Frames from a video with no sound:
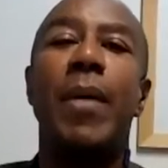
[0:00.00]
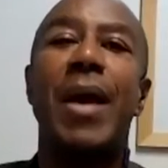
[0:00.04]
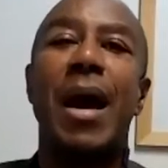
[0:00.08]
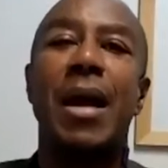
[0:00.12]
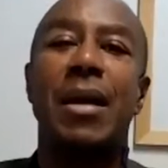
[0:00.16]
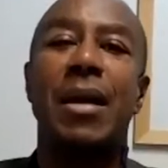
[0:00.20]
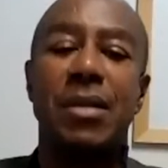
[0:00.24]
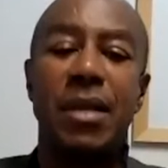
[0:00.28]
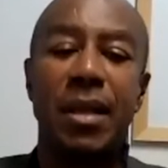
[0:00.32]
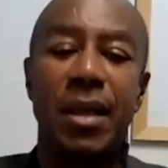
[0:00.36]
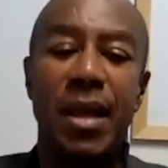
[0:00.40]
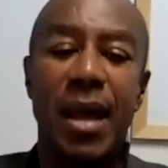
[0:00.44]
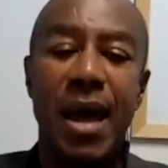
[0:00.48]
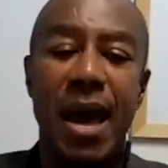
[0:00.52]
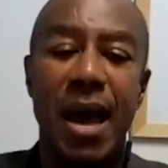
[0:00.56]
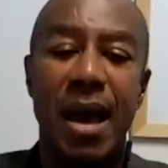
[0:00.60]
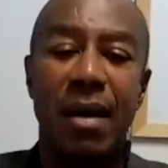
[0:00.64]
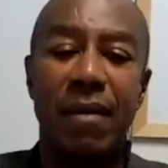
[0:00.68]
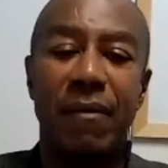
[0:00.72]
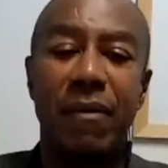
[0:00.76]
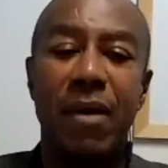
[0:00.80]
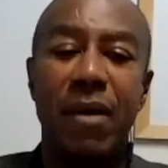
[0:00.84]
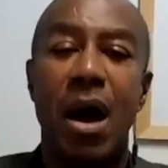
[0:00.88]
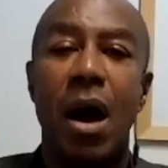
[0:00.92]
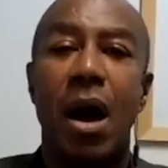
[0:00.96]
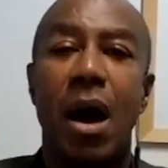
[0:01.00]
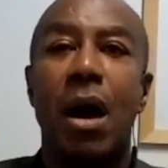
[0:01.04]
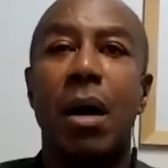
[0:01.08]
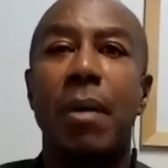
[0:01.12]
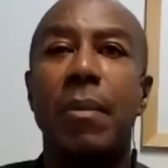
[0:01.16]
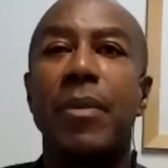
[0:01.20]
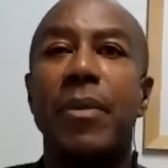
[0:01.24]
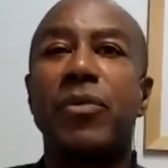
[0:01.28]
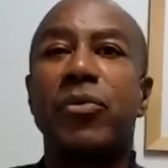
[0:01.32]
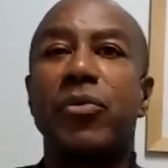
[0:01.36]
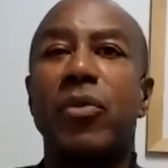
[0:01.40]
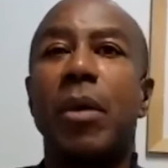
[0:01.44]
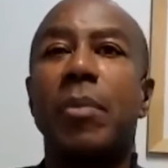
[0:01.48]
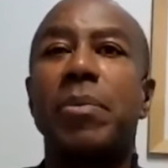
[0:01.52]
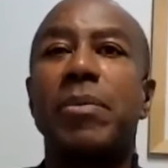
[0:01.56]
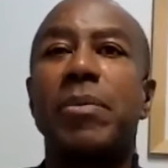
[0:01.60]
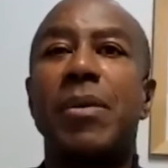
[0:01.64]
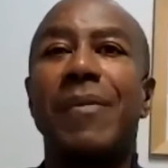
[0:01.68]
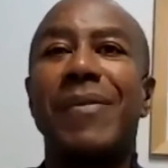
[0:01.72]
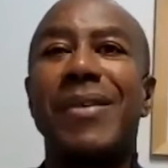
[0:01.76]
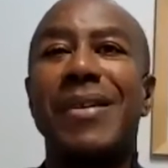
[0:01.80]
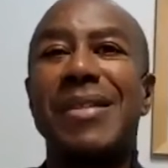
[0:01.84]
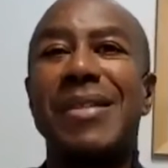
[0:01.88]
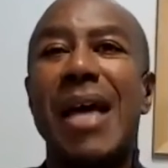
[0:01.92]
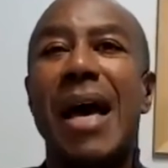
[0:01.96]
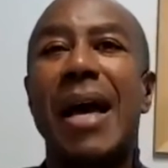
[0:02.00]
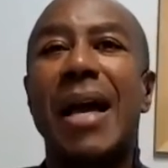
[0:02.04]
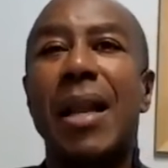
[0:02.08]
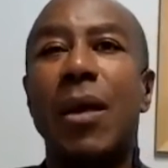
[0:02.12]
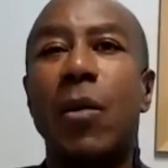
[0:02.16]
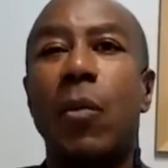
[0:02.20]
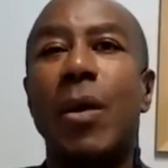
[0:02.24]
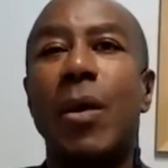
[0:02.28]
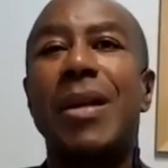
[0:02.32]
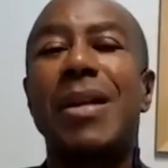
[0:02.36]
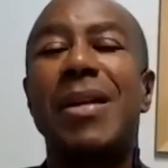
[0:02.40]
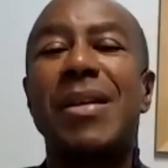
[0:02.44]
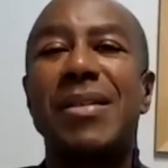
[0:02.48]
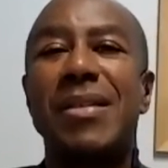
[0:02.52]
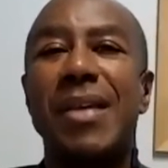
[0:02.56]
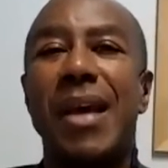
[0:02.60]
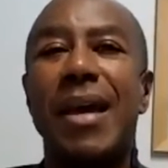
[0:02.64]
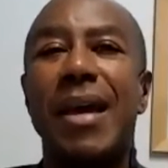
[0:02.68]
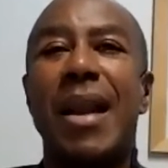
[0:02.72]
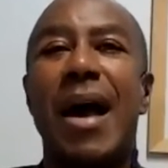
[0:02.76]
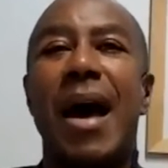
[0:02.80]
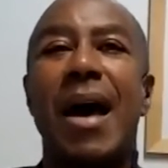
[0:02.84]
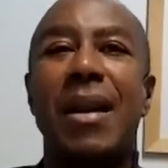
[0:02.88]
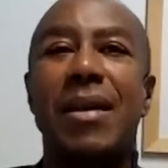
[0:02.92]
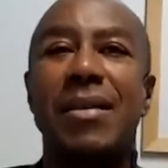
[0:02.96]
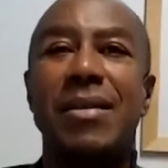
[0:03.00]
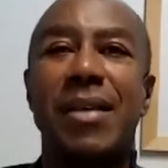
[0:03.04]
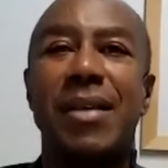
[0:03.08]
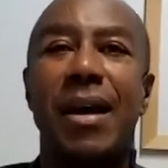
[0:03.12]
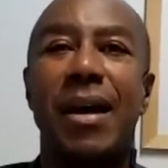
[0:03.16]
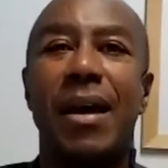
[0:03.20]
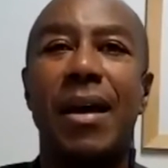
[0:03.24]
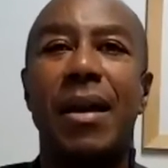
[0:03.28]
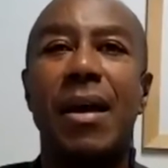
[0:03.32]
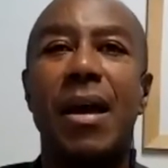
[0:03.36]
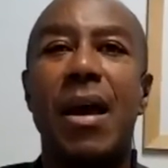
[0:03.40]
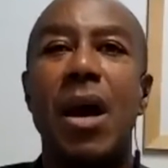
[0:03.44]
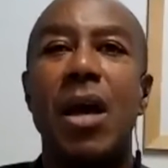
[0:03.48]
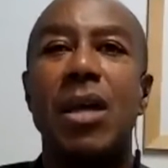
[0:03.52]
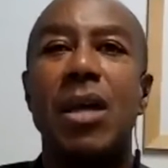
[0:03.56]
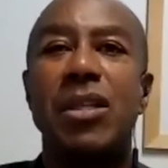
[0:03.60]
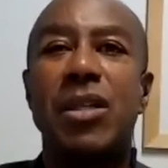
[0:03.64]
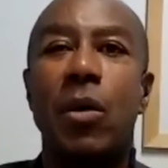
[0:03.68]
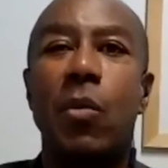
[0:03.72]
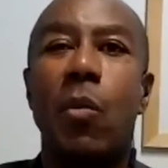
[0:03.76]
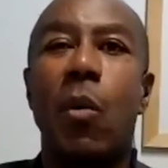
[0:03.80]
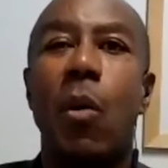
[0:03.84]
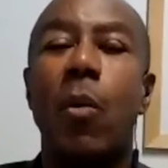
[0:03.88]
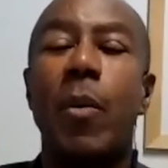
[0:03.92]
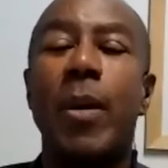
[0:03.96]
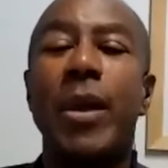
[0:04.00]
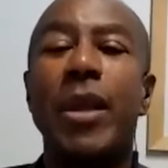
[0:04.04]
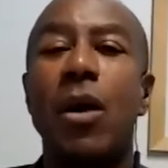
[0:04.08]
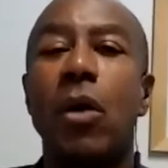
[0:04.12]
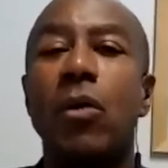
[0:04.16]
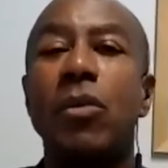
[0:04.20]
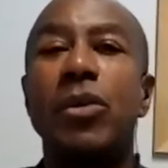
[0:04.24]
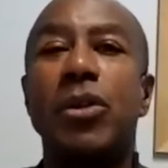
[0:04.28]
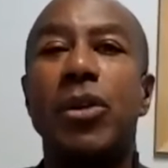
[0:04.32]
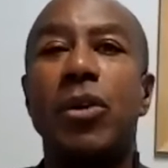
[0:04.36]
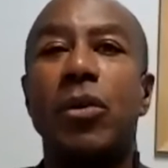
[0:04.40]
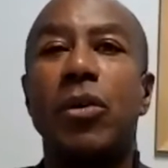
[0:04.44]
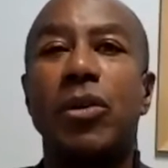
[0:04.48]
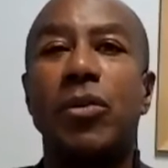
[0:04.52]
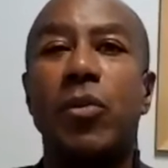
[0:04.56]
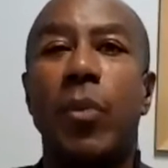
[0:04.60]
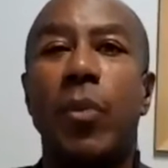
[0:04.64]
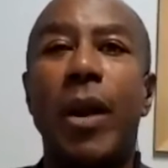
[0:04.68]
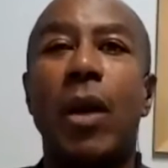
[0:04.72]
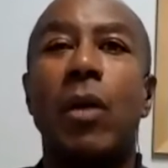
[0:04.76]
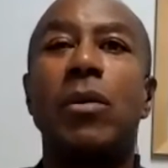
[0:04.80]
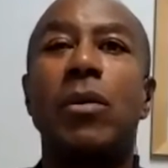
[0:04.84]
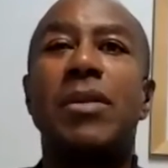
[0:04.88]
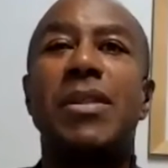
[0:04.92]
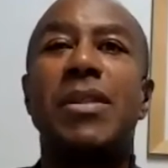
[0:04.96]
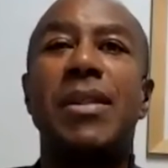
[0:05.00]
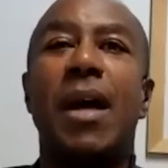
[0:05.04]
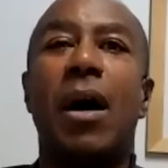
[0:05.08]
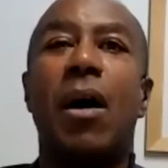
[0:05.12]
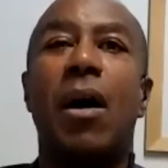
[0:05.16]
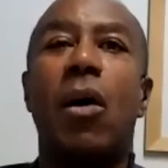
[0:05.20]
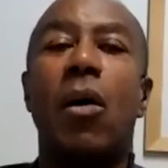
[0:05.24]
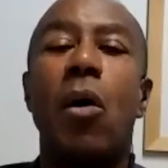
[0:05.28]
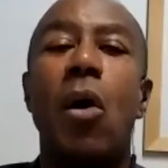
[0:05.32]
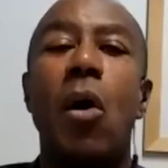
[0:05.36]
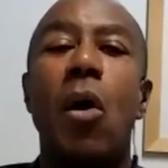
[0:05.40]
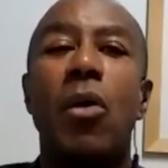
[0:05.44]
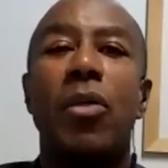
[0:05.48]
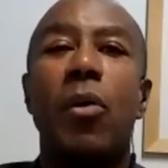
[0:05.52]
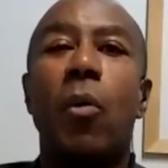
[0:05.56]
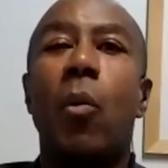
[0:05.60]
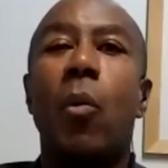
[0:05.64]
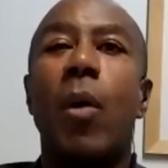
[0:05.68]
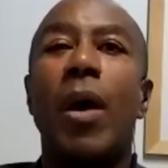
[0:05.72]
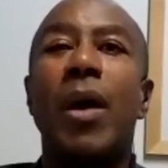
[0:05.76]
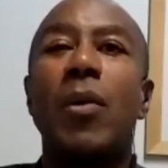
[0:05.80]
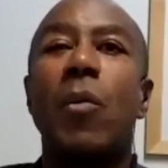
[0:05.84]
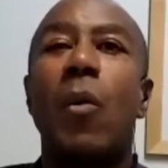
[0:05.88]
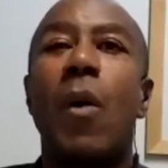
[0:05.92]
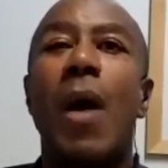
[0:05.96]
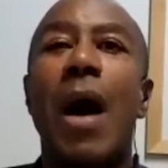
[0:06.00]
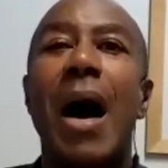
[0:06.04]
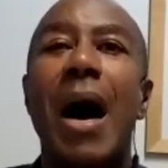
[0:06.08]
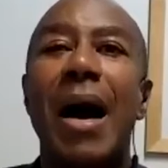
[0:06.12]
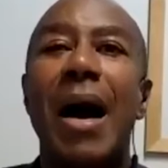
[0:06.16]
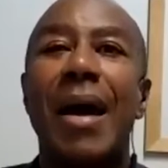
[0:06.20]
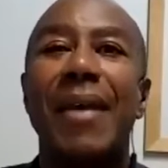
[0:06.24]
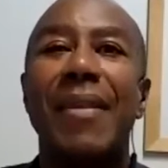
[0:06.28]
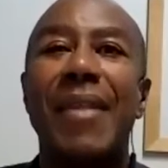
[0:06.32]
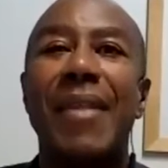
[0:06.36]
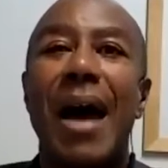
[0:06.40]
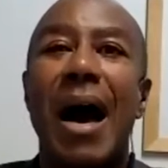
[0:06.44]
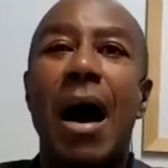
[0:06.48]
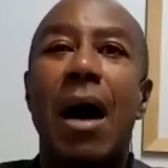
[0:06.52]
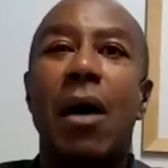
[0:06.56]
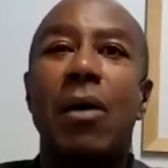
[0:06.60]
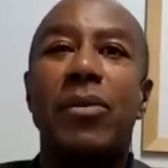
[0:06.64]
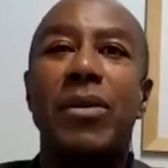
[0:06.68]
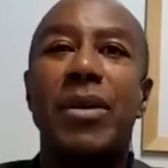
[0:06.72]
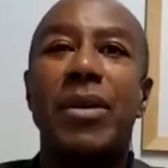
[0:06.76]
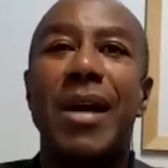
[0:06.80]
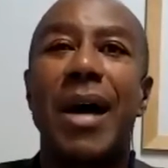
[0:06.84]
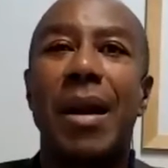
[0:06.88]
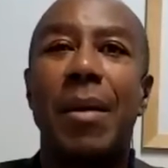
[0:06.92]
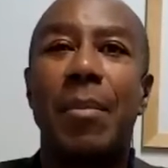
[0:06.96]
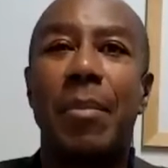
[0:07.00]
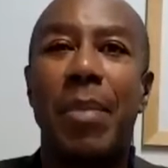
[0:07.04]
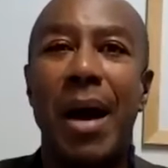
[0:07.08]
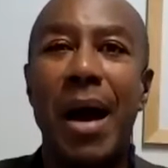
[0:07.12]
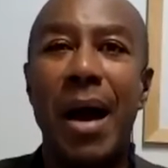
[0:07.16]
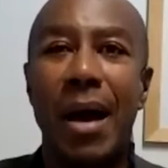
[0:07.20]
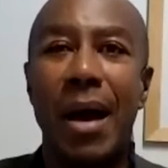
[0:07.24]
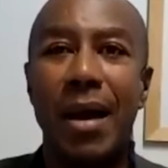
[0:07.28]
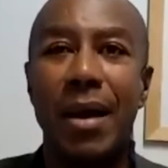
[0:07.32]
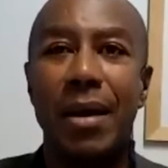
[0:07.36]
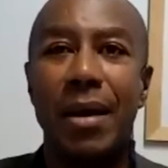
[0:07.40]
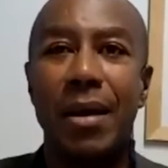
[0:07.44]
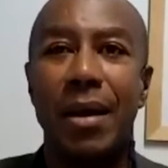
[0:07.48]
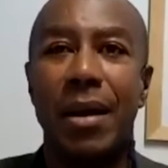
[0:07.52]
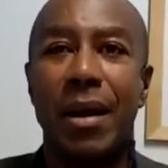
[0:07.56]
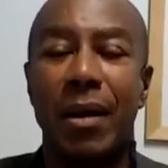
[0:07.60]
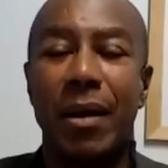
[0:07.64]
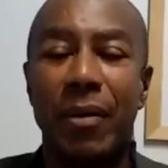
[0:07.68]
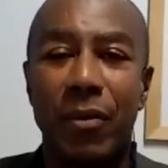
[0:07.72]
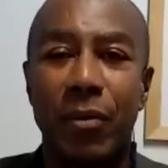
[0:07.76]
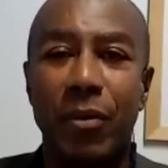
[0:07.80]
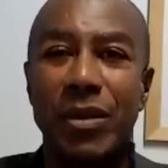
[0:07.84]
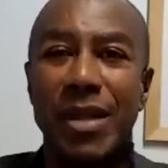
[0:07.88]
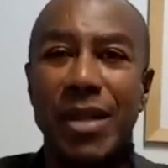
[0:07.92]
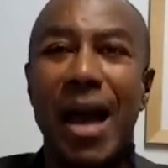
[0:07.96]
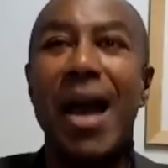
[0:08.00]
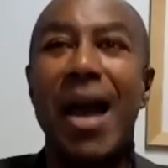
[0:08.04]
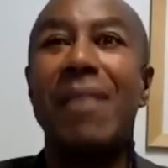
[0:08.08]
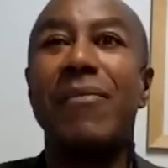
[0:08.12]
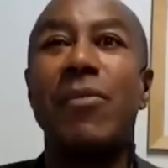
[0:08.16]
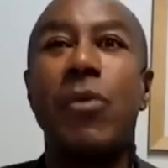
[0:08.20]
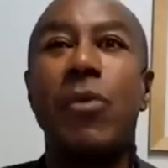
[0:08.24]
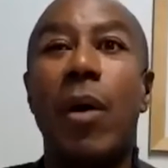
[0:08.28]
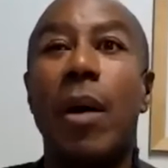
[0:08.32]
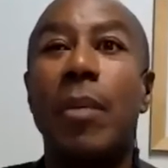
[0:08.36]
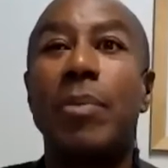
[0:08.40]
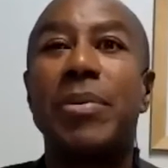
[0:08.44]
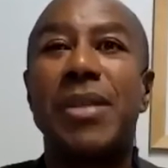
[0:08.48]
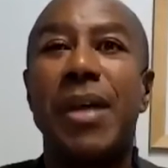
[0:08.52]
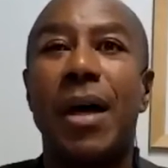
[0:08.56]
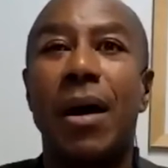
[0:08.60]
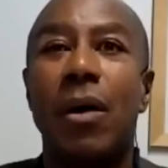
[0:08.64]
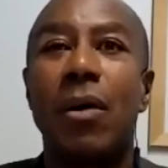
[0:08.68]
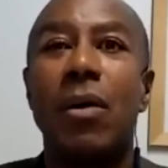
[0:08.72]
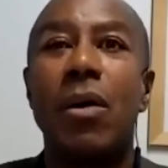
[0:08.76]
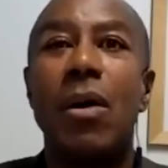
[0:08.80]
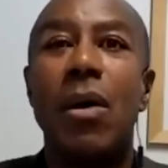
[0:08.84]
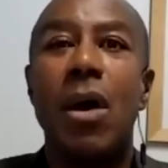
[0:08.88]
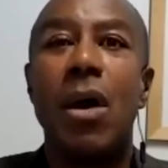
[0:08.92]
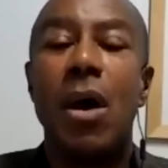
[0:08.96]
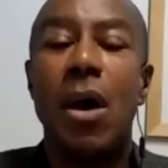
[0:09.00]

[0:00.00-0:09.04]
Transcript: we actually have the scripts of exactly what to say and how to say it. See, what we don't do is we don't sell the what and why and the how you got to buy. In other words, I have no upsell.